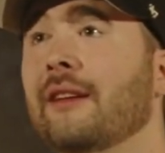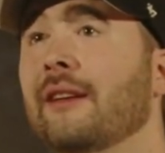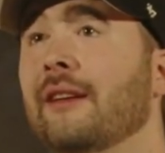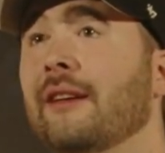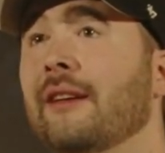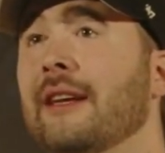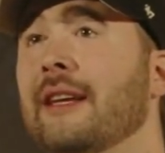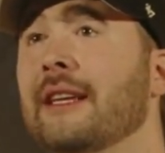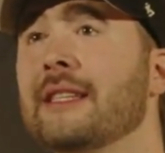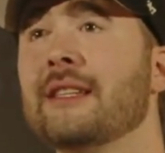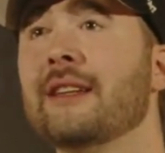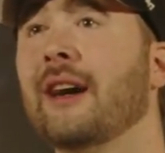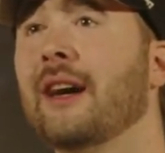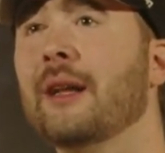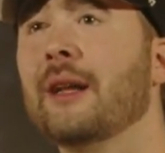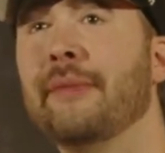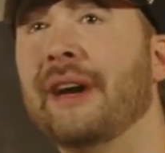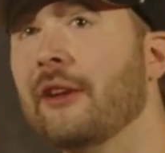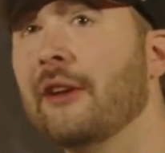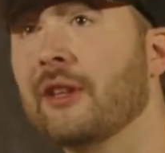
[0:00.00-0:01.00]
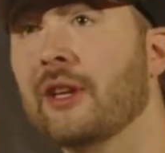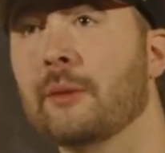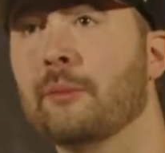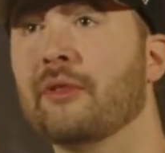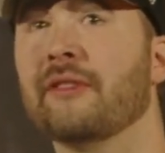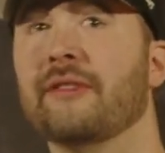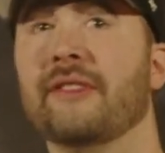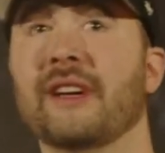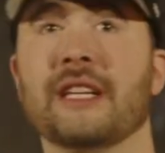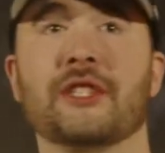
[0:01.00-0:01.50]
It's not about their
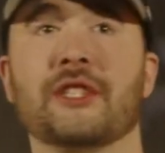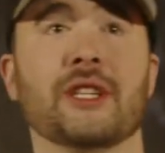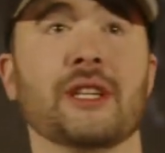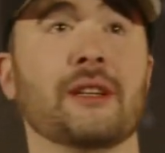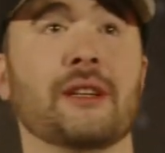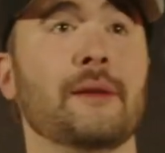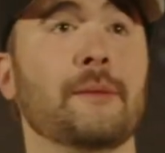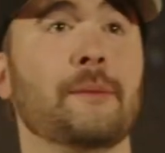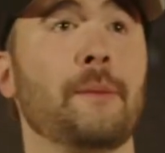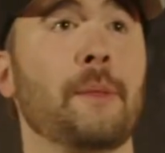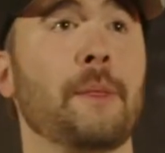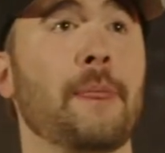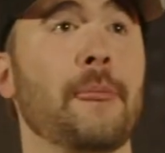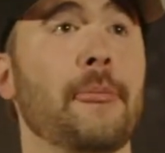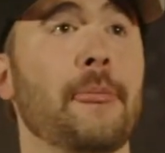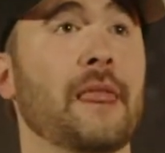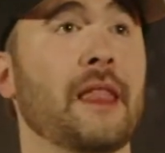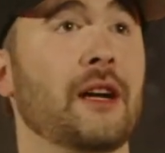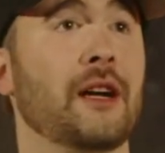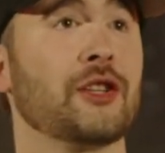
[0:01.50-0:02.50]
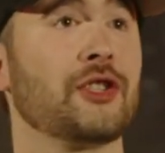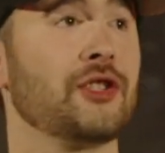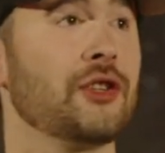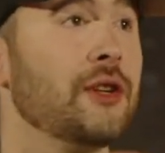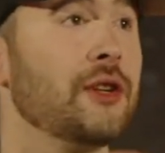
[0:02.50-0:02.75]
profession. I'll show you